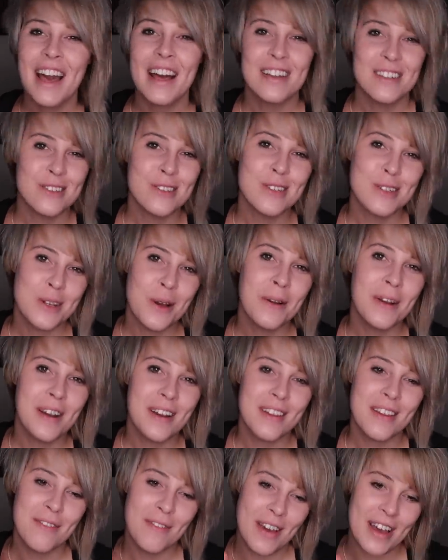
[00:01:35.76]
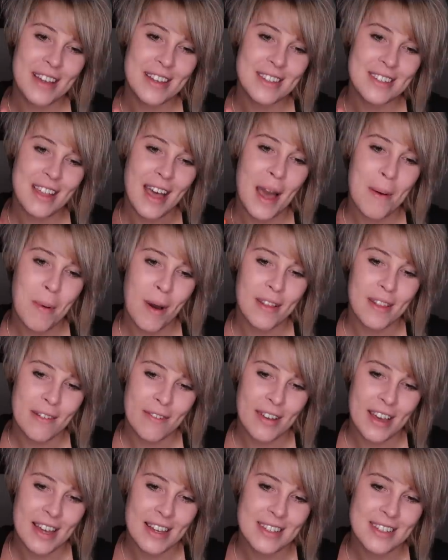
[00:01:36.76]
yeah, she donated the vase. I bought
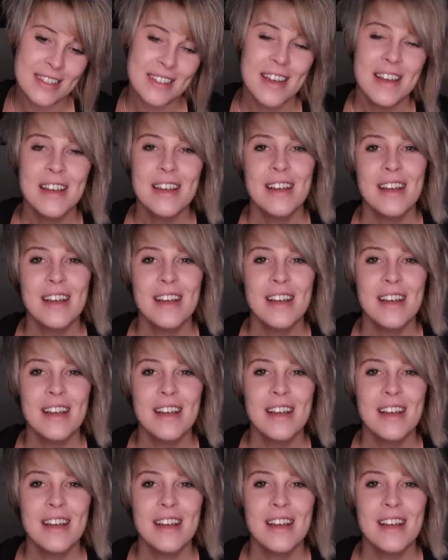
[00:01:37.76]
the vase.